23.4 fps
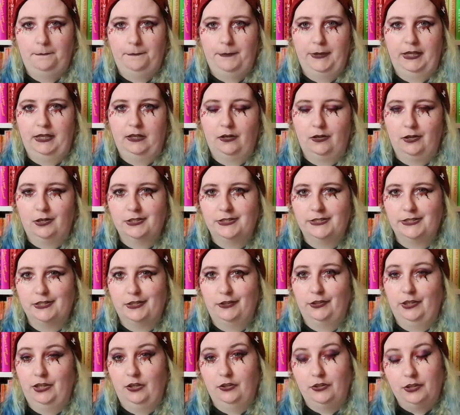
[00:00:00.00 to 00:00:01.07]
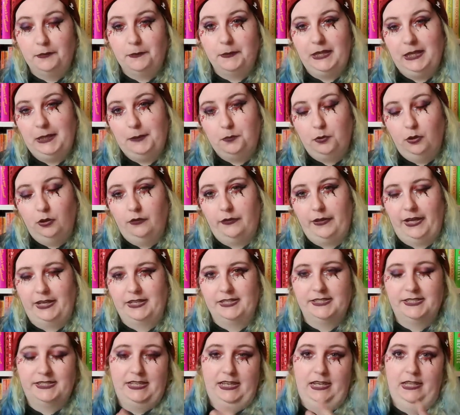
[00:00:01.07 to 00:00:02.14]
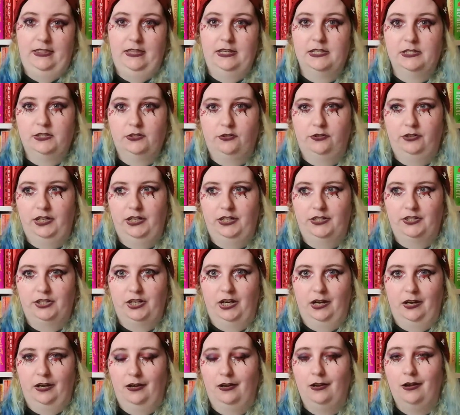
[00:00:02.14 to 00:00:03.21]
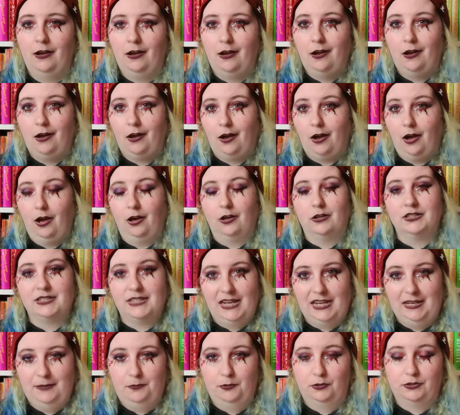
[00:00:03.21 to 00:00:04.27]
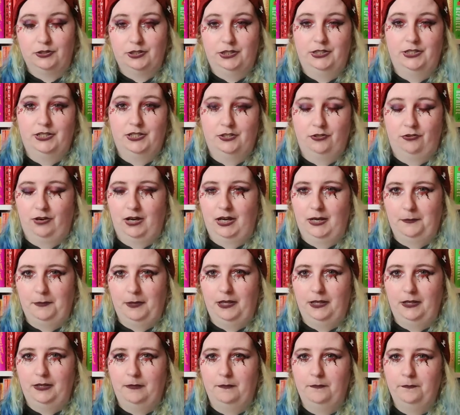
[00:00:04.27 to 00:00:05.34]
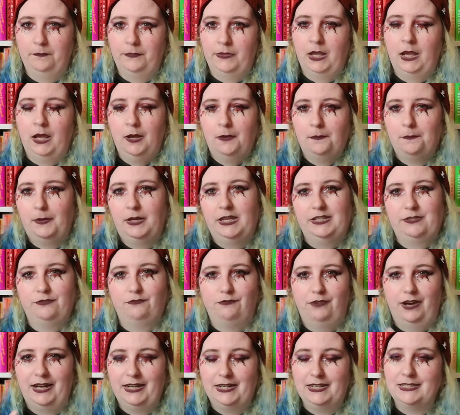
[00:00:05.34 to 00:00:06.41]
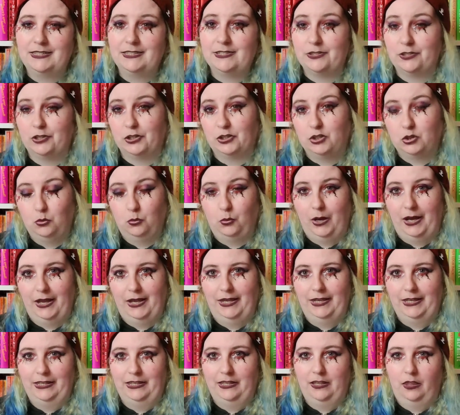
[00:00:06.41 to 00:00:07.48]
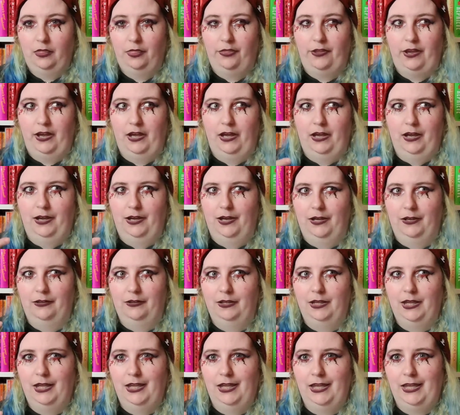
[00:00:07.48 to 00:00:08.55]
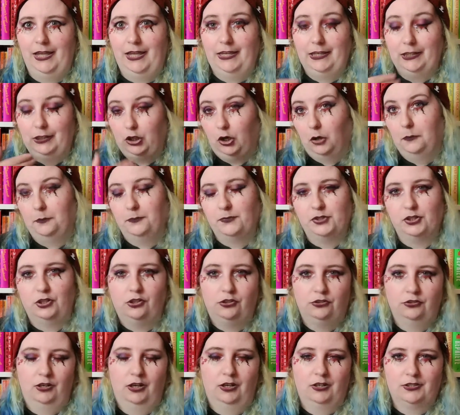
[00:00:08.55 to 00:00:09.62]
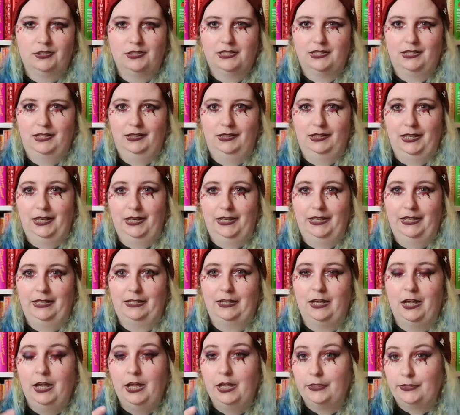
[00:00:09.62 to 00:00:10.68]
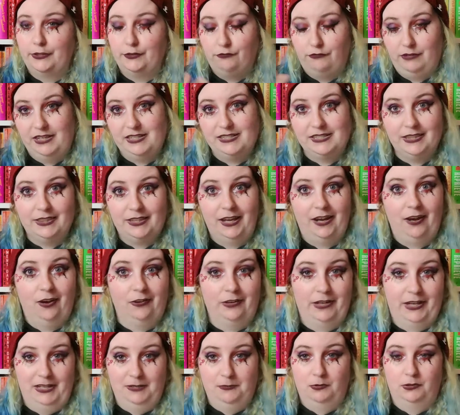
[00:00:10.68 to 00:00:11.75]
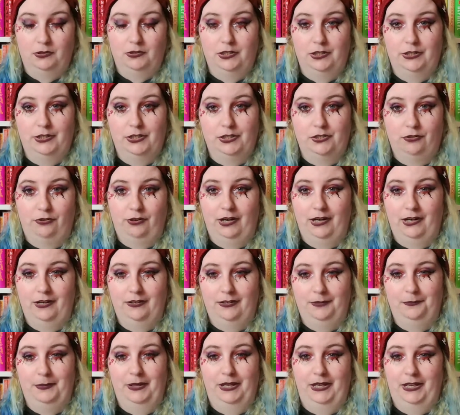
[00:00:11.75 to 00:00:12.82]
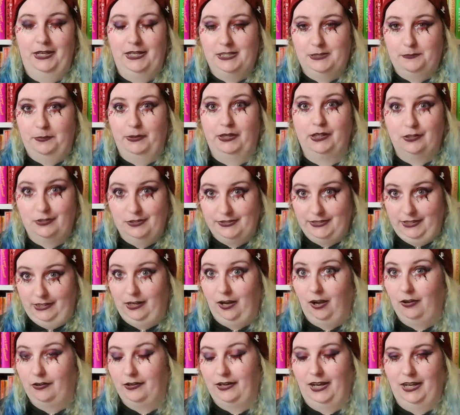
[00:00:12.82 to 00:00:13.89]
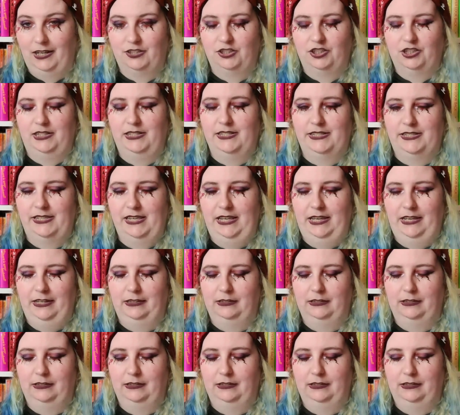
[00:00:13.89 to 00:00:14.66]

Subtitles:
because the other people that see this creature aren't able to describe it. But it's written in such a way that it comes across like The reason they aren't able to describe it is because they can't actually see